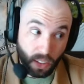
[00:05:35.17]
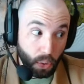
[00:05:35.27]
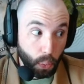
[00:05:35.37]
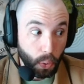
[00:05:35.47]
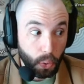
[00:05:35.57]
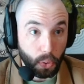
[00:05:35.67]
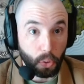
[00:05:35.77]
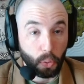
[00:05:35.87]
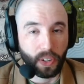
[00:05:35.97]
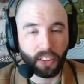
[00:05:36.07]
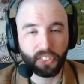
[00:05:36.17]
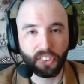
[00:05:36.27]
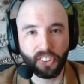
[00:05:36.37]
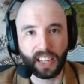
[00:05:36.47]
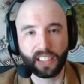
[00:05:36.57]

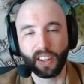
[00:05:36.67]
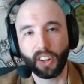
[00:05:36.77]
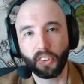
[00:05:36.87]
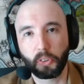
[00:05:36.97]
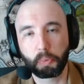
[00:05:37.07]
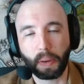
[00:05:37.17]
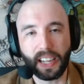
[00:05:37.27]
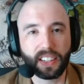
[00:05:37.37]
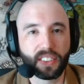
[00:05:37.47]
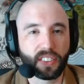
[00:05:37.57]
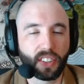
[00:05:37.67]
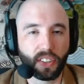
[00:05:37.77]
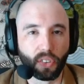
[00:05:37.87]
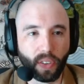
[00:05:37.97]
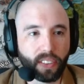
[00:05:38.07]
Yesterday, y'all spiked
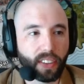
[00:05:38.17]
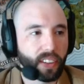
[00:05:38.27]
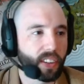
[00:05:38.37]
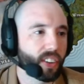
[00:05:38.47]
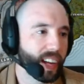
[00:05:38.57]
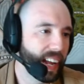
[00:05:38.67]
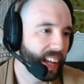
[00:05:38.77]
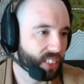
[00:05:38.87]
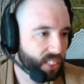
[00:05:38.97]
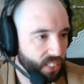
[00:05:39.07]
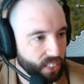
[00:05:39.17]
Wriggly Little Hands.